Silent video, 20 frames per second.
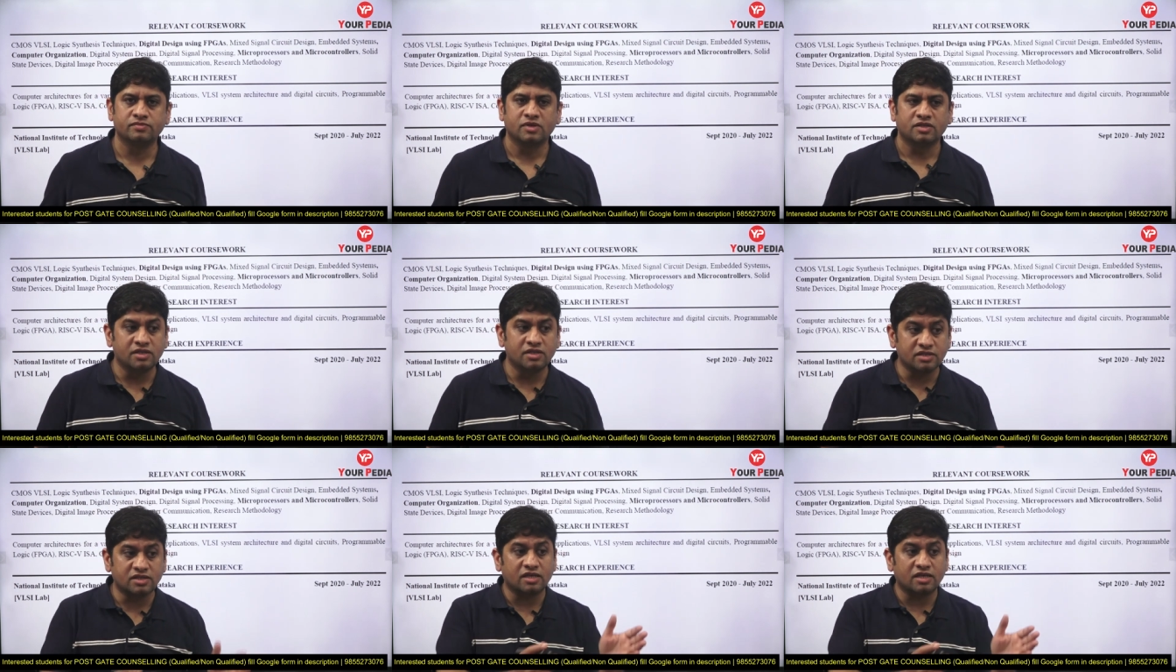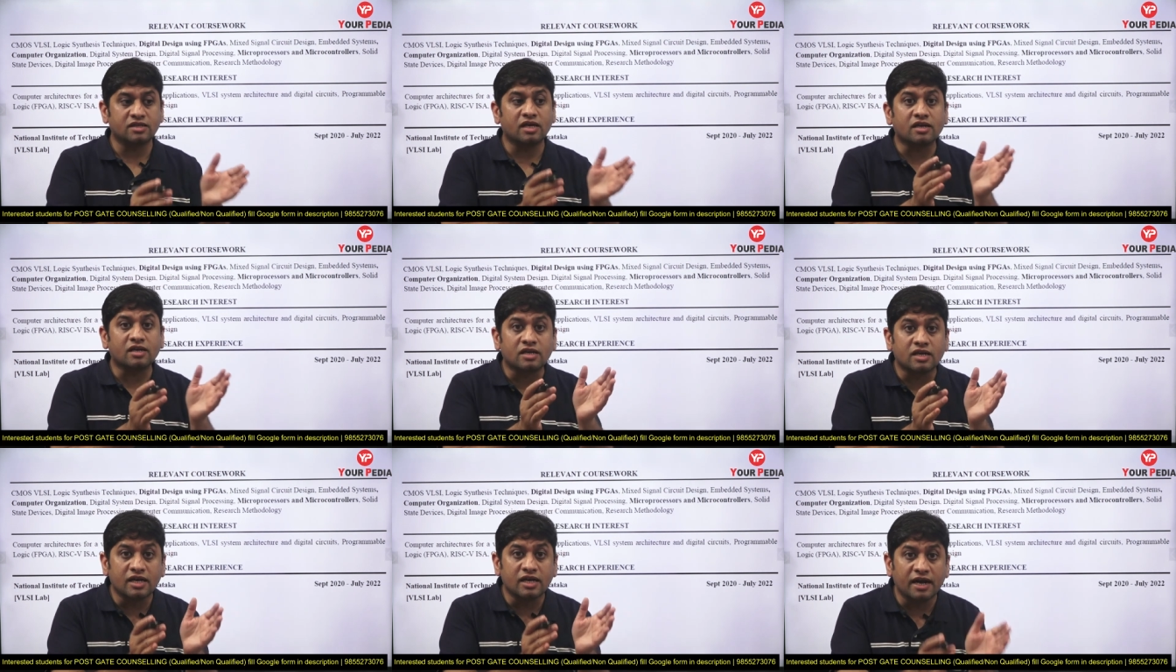These are the
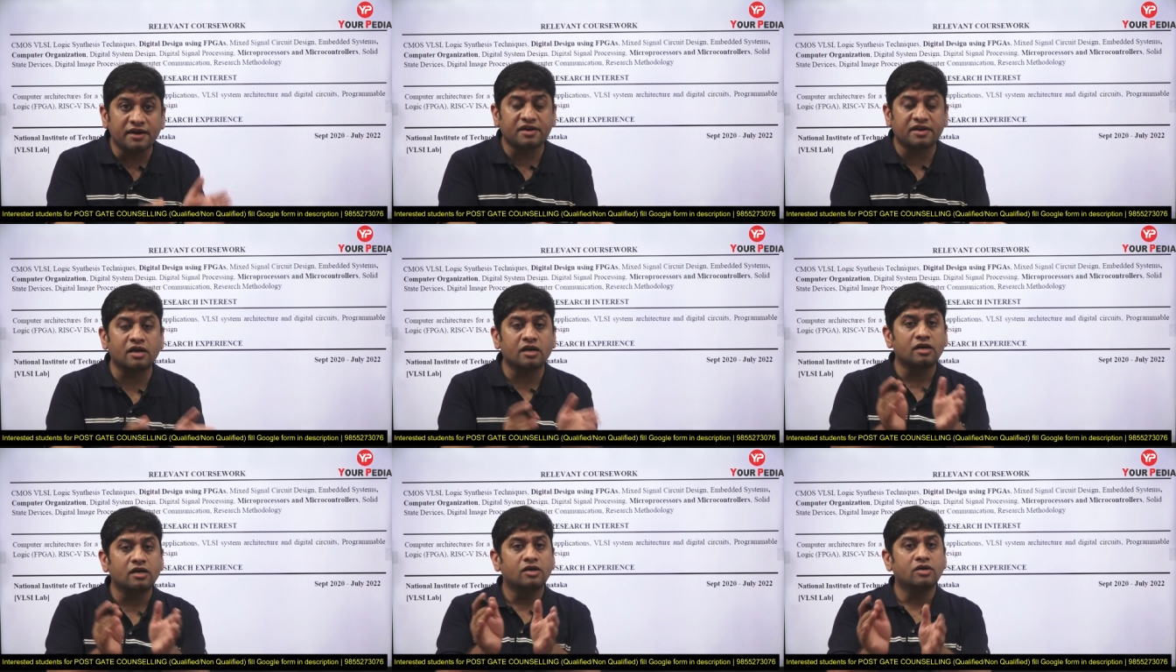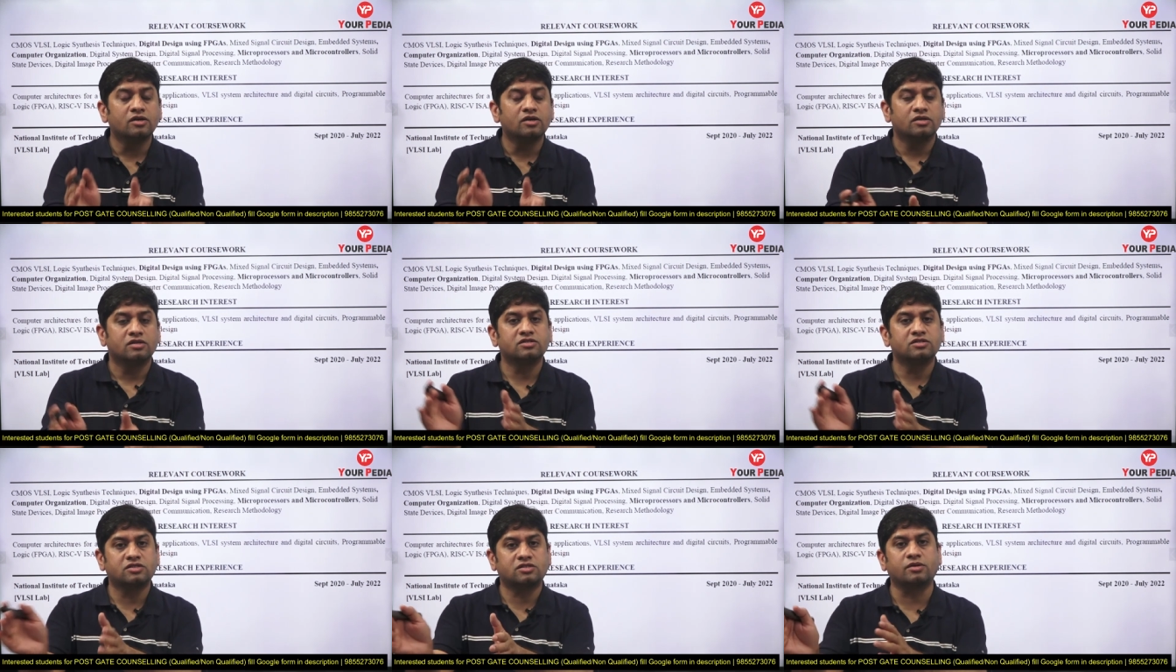related
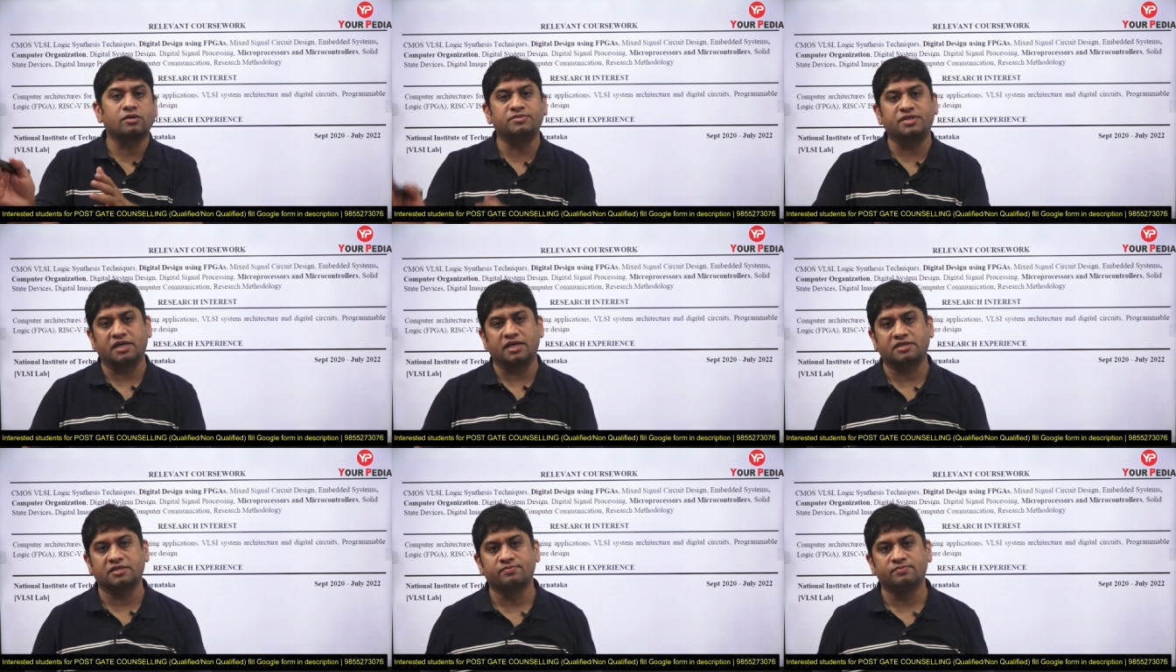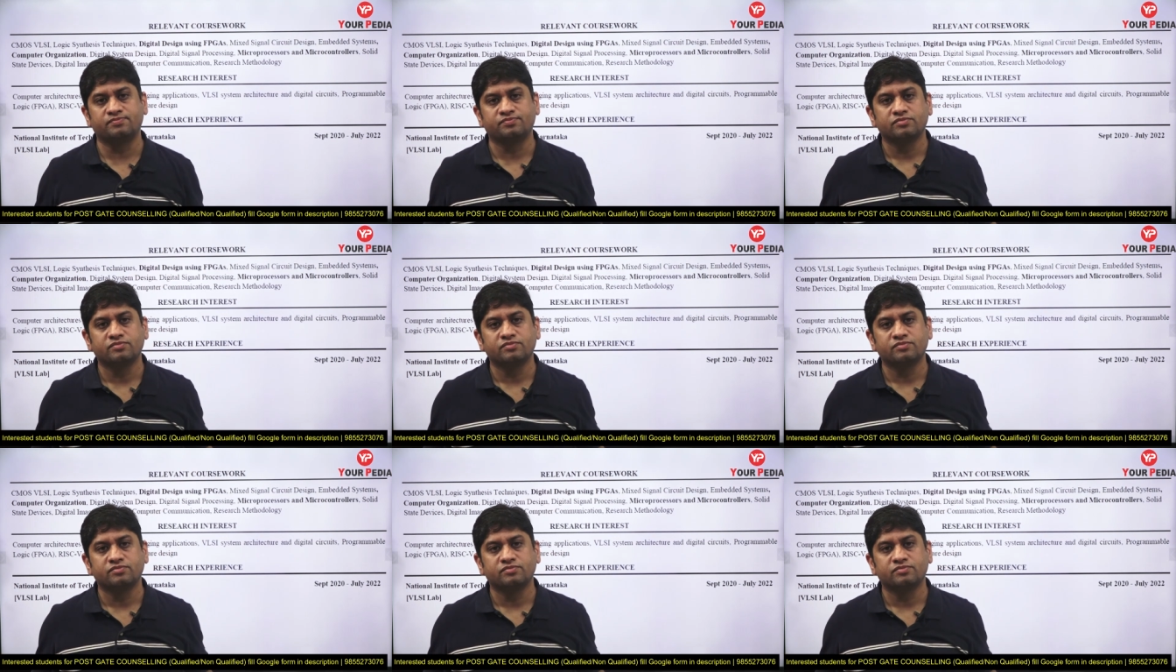subjects.